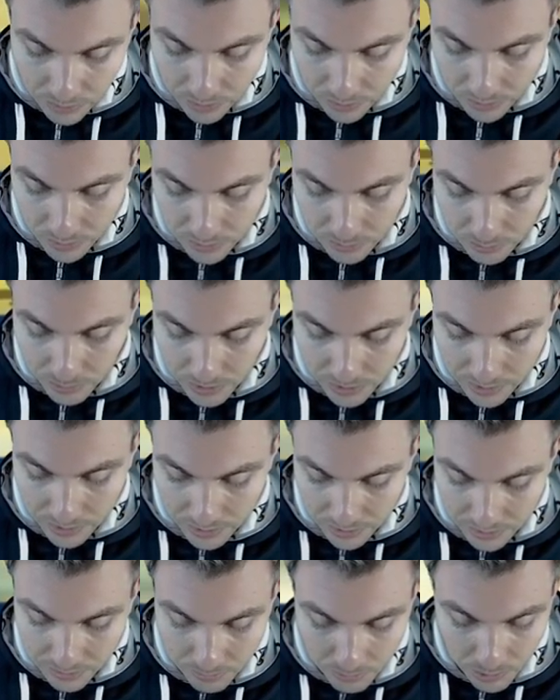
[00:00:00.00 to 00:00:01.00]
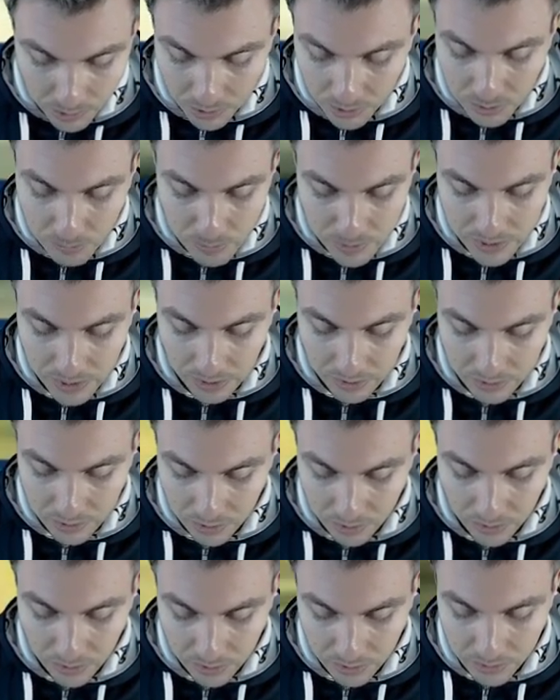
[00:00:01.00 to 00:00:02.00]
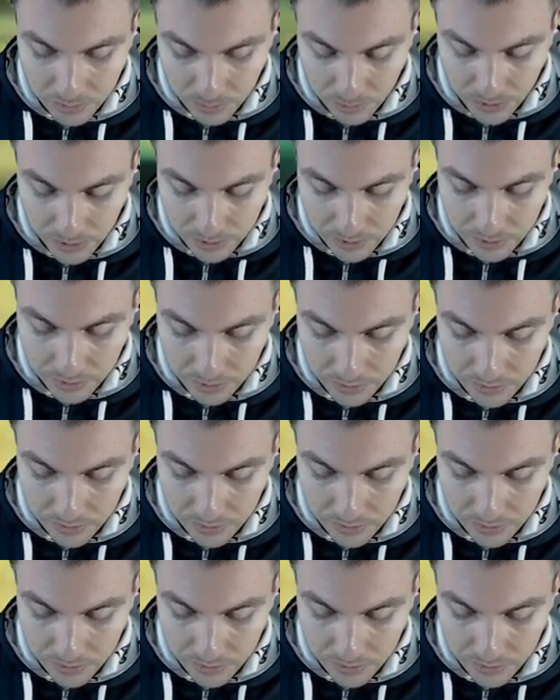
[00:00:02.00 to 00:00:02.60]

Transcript: earthquake. 100% got earthquake.